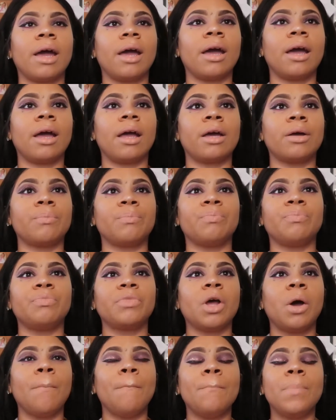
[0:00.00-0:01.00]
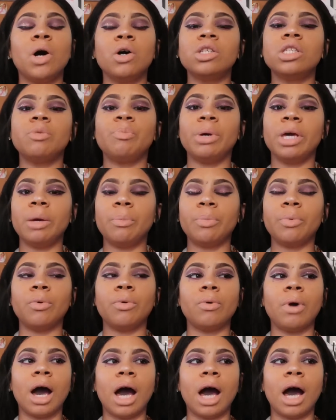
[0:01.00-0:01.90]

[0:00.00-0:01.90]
And most people